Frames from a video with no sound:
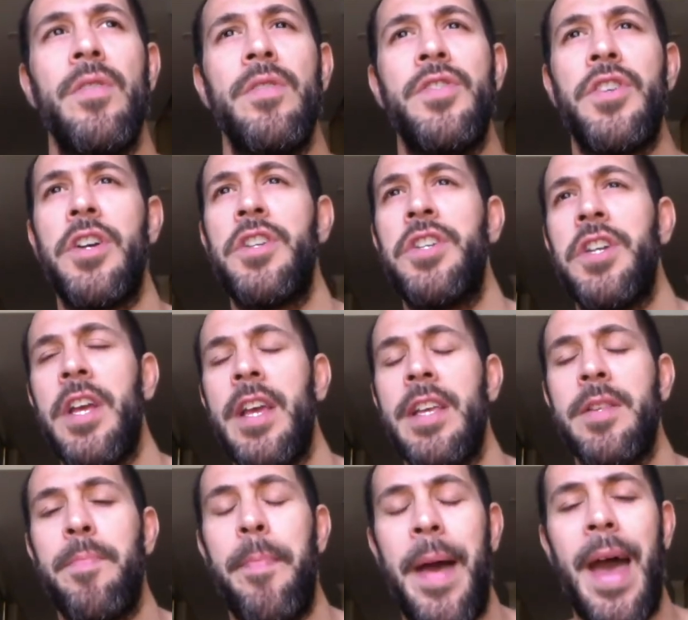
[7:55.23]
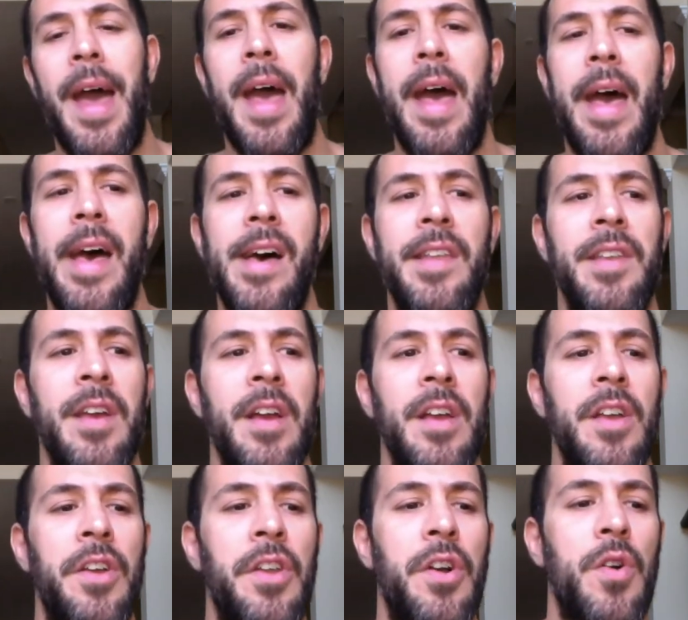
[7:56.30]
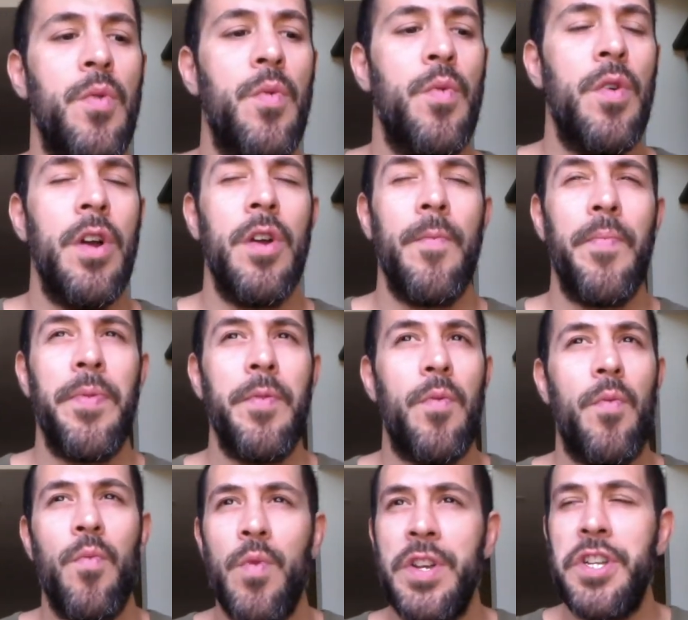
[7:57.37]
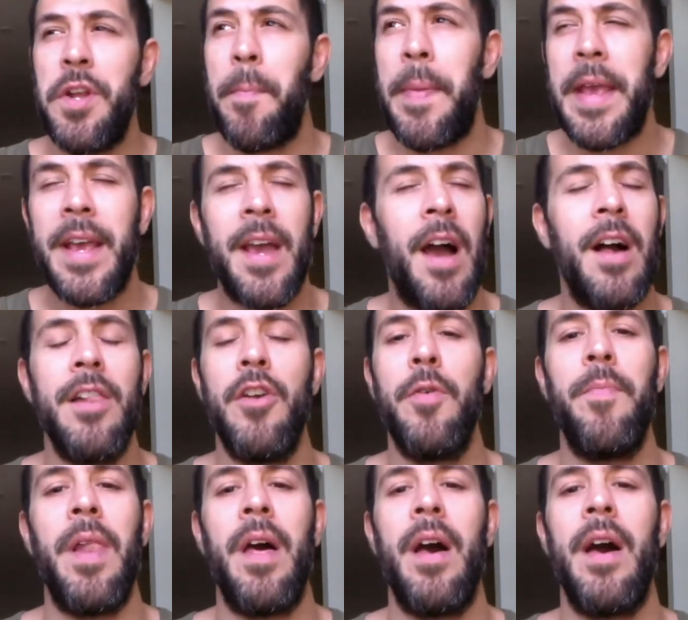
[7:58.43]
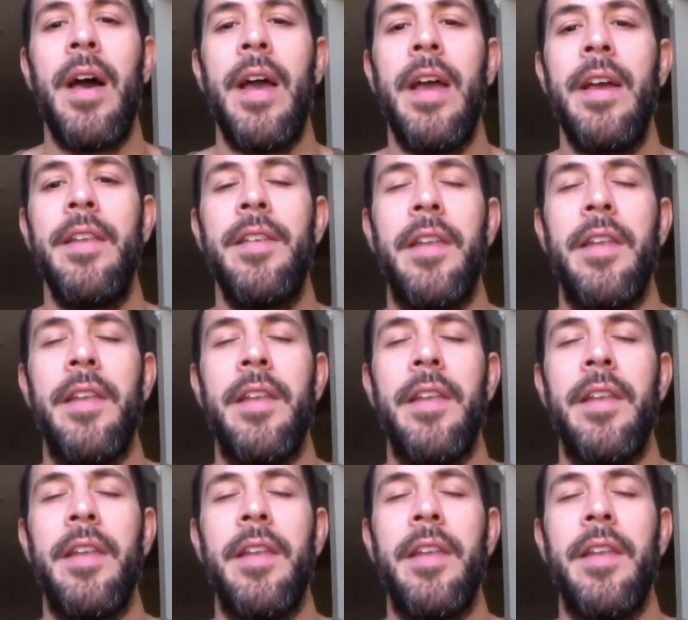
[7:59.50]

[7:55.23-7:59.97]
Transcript: judging is bad, we should be colorblind,